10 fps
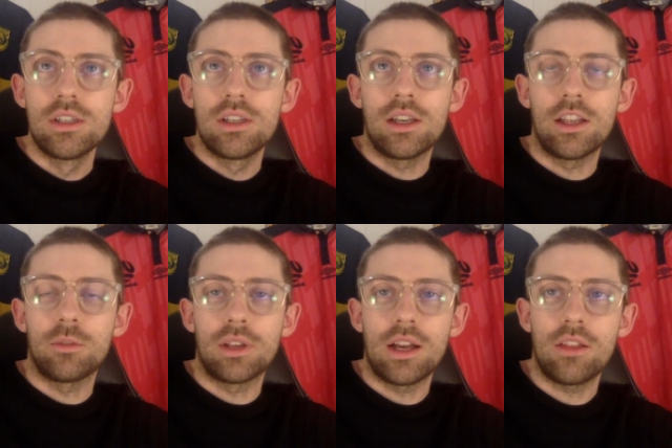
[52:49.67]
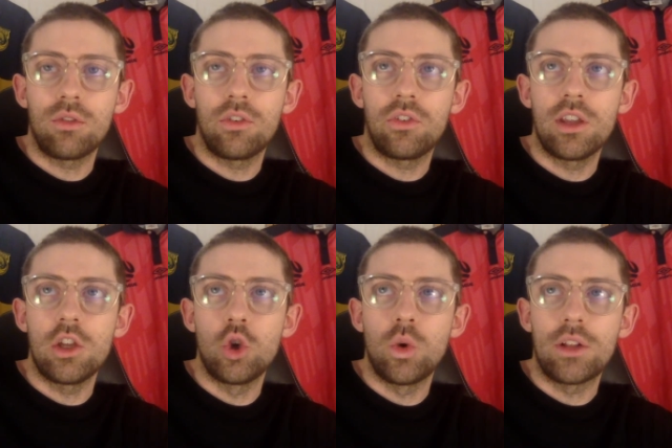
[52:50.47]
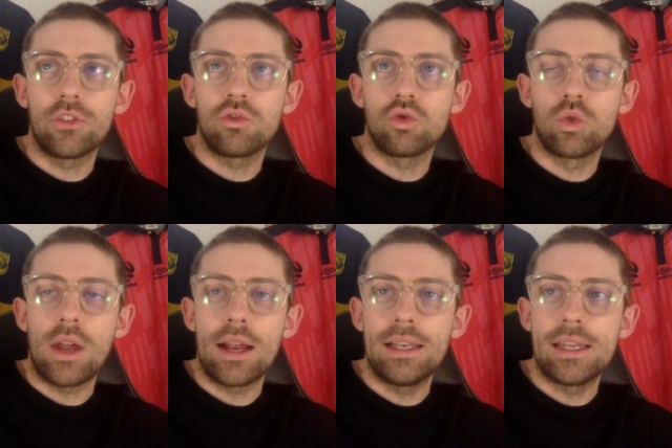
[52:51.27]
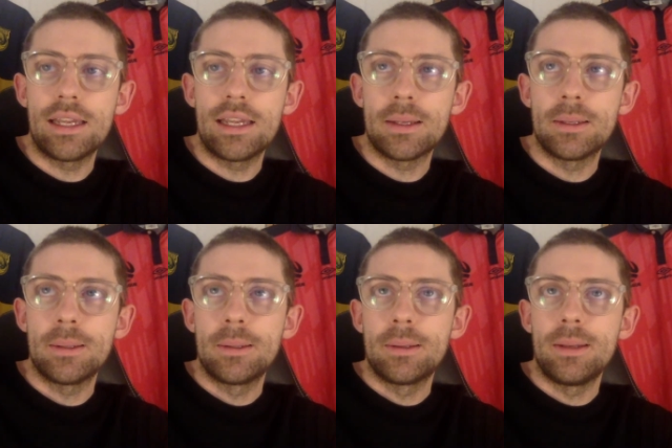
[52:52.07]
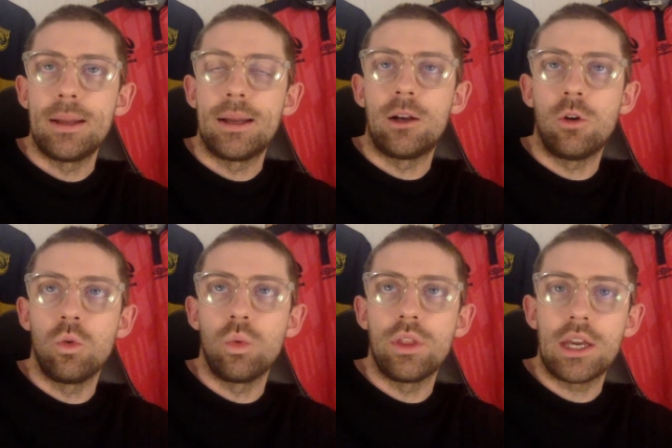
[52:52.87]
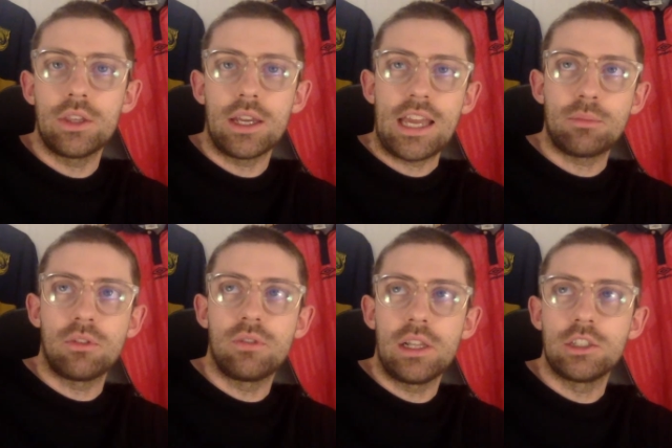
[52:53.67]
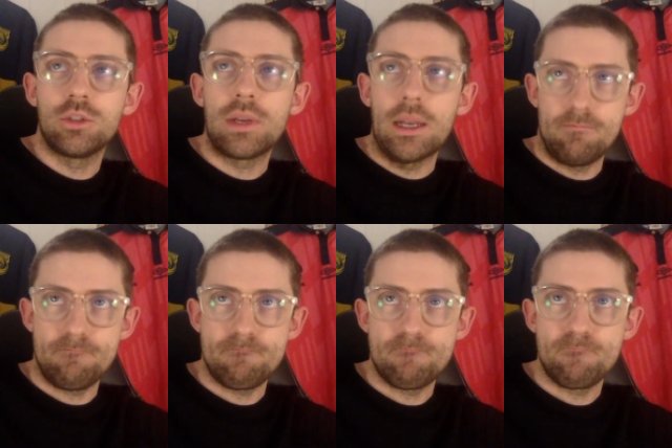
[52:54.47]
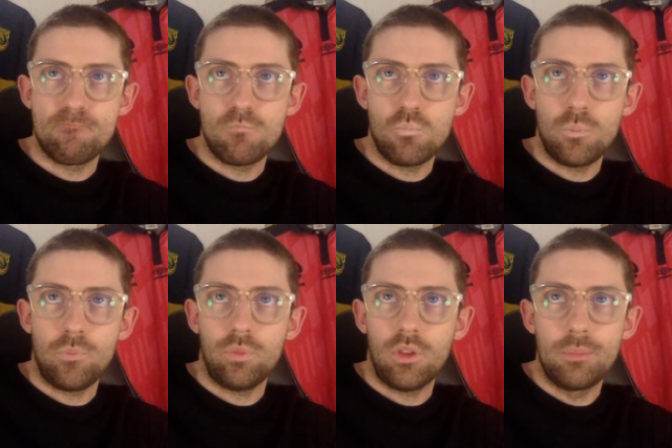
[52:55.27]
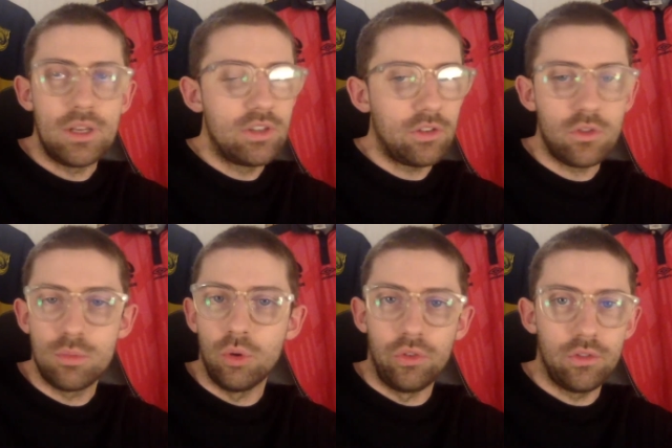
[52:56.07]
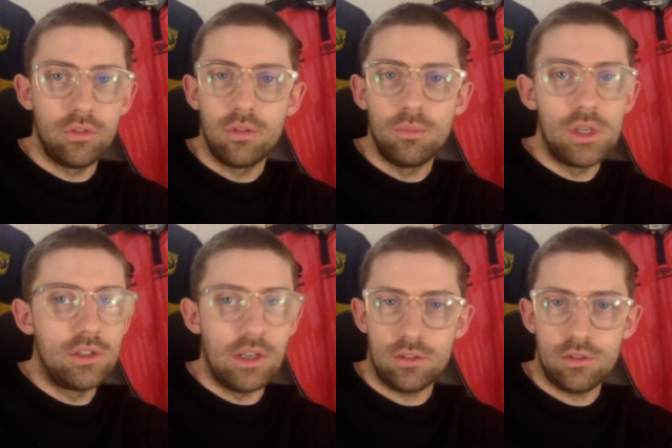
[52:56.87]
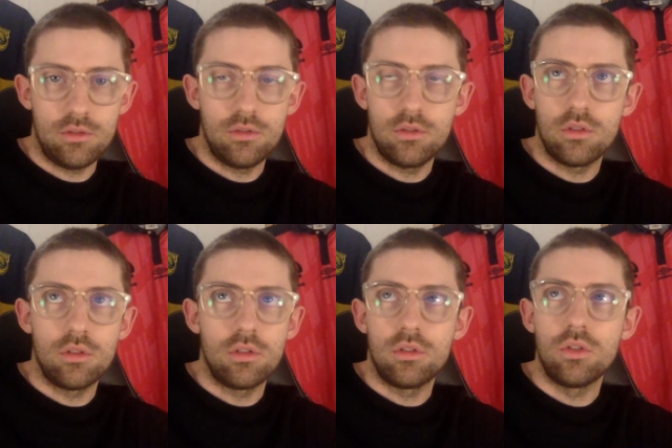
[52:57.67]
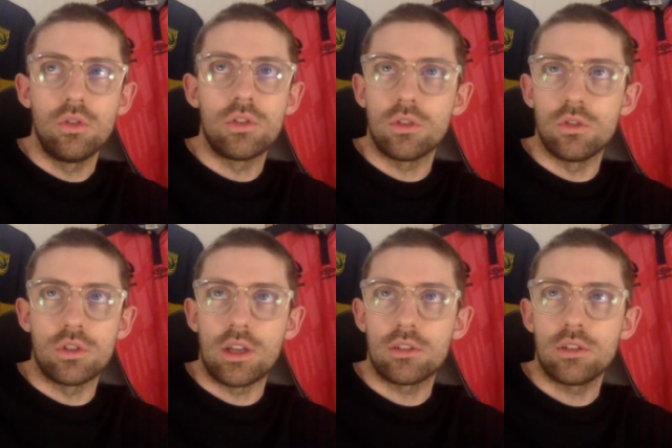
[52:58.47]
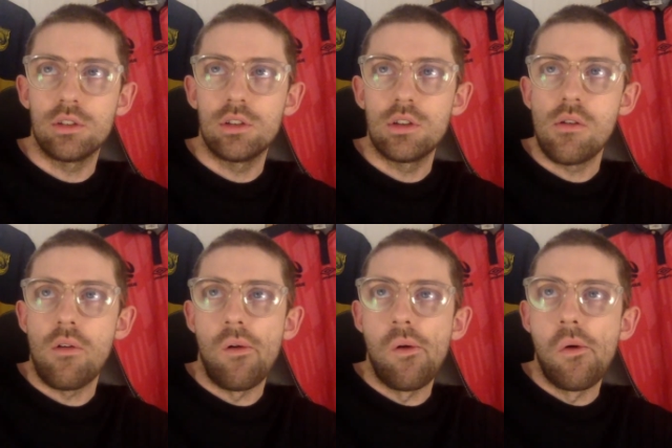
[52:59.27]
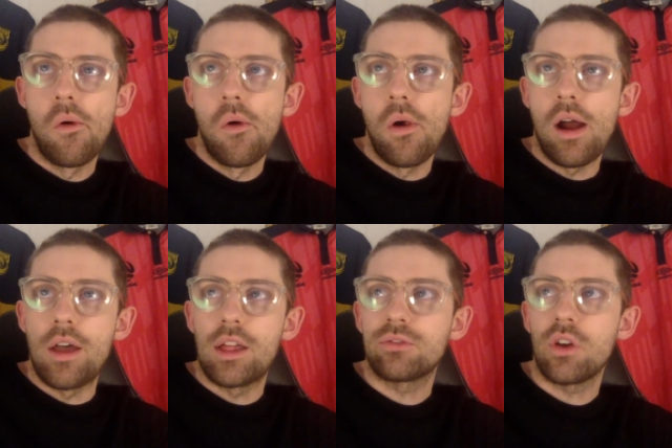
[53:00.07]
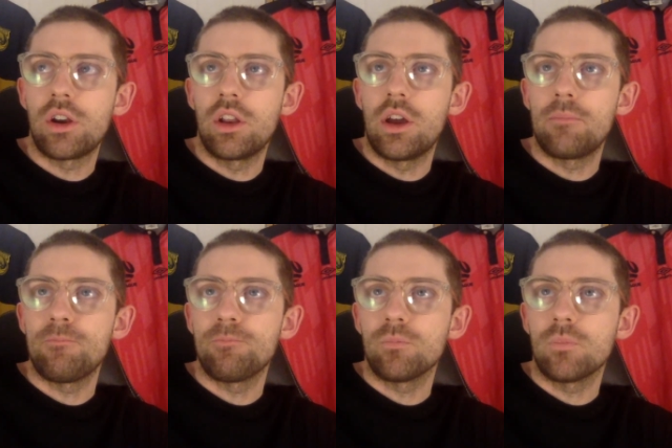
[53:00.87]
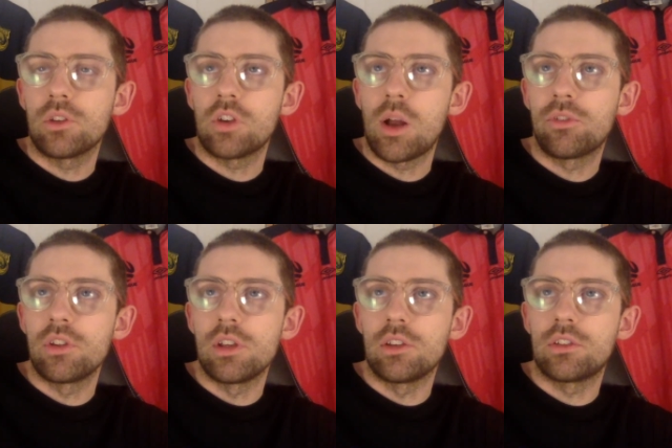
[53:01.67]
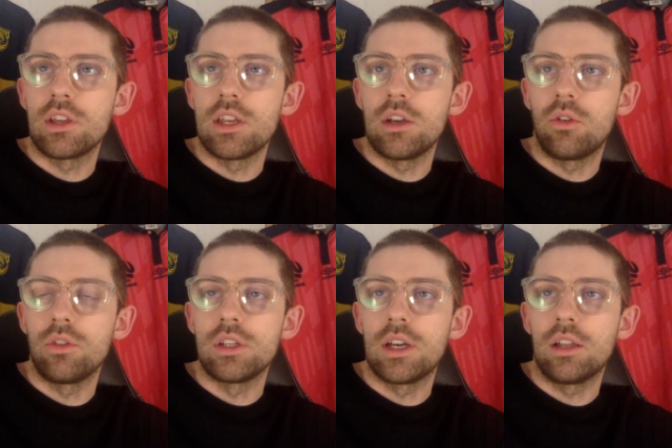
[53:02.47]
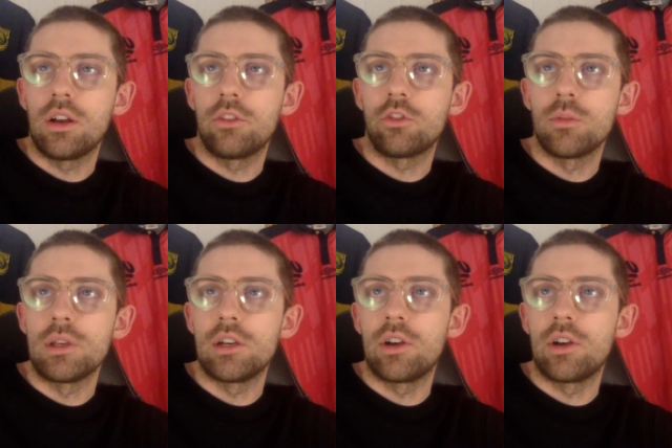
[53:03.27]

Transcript: against Macarthur FC, who are struggling now without their captain, Valère. Big test for the Bulls. Big test. Huge test. That's Friday night. The times that you can see here on the live stream here